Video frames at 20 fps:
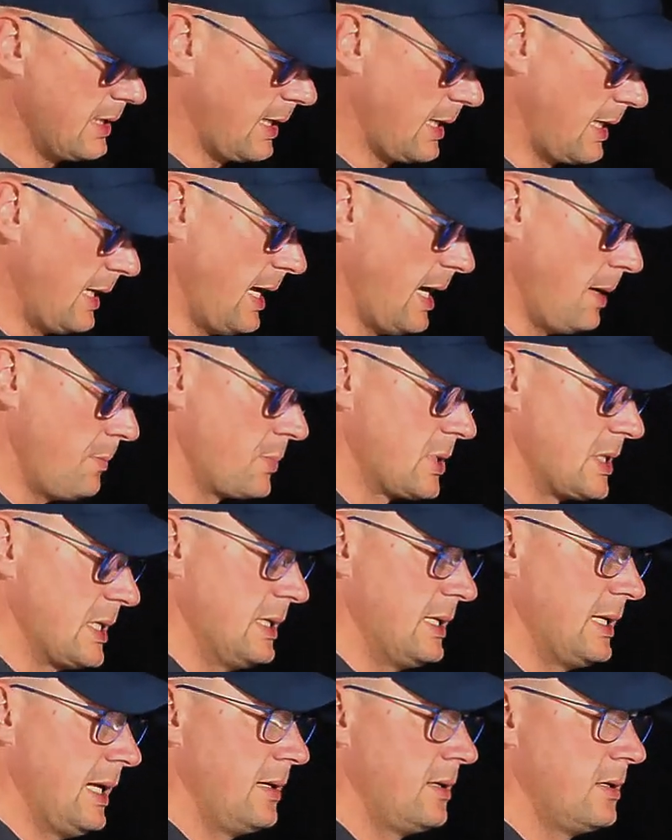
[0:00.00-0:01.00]
the clamps
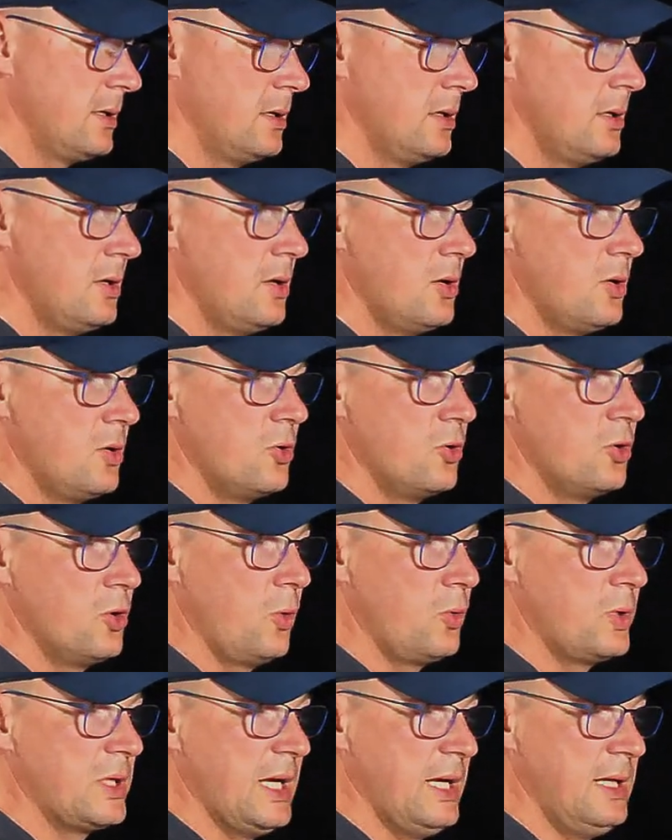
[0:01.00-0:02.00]
and then
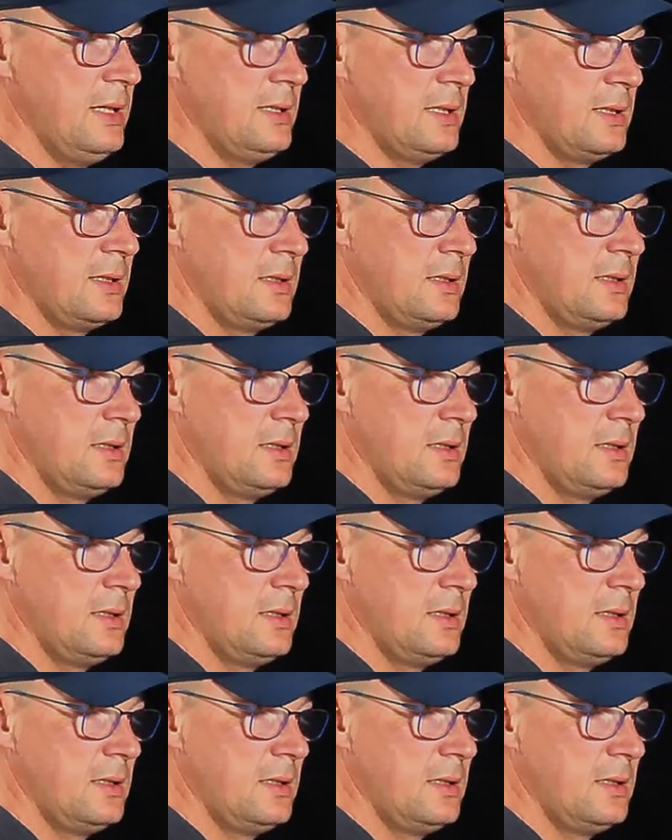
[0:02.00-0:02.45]
rotate